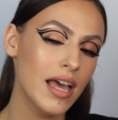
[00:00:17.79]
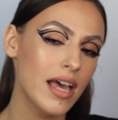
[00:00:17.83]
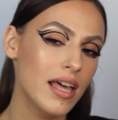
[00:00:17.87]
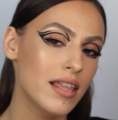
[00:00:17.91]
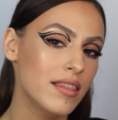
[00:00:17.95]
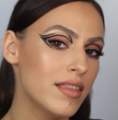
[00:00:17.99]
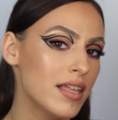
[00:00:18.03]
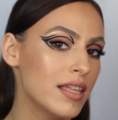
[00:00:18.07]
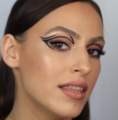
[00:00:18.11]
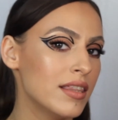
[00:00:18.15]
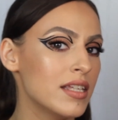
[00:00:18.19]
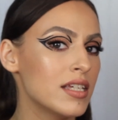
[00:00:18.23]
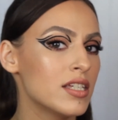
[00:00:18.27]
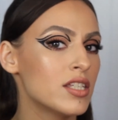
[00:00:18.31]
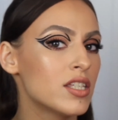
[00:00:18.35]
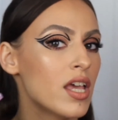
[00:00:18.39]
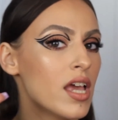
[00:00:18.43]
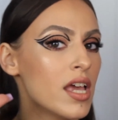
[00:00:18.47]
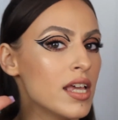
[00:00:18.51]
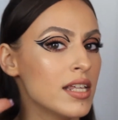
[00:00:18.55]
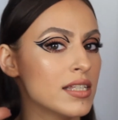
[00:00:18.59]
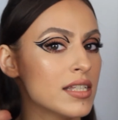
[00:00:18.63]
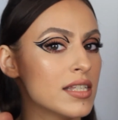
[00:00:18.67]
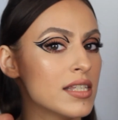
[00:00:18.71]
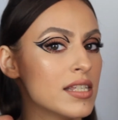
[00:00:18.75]
and then this
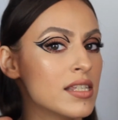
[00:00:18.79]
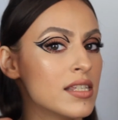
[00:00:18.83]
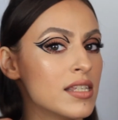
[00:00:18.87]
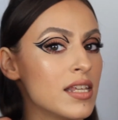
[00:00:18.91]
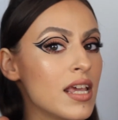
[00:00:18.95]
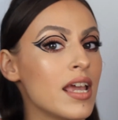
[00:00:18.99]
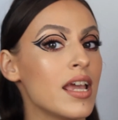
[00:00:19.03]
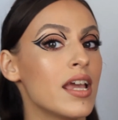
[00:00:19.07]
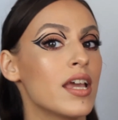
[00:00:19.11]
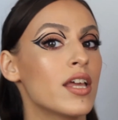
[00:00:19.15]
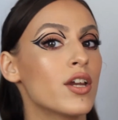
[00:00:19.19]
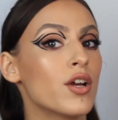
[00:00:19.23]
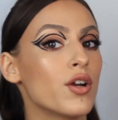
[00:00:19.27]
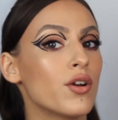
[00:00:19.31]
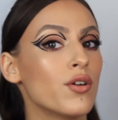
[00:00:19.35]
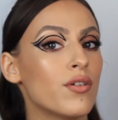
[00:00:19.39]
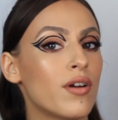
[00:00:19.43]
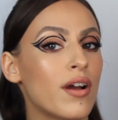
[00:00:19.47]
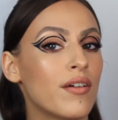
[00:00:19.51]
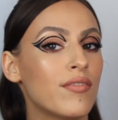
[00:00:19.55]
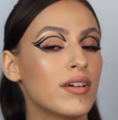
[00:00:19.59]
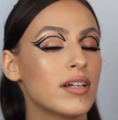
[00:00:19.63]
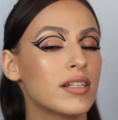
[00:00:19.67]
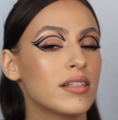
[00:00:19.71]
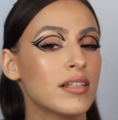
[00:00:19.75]
insane
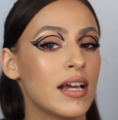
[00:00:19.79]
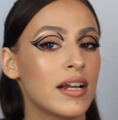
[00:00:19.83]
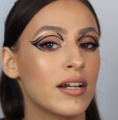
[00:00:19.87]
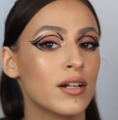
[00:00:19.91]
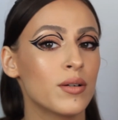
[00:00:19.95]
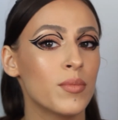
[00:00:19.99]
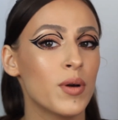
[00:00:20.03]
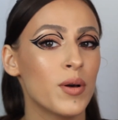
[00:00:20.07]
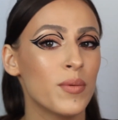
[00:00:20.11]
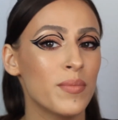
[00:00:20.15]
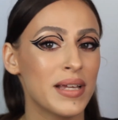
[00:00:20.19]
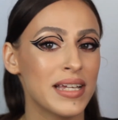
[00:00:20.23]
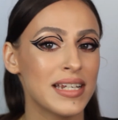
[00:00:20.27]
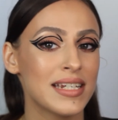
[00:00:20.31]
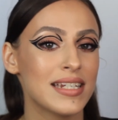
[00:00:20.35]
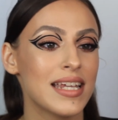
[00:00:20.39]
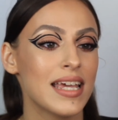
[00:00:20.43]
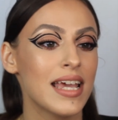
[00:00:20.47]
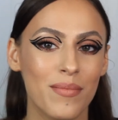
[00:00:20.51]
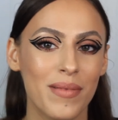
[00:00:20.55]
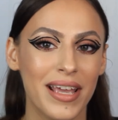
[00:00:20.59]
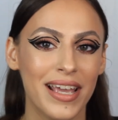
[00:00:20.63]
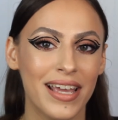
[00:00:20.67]
graphic liner moment.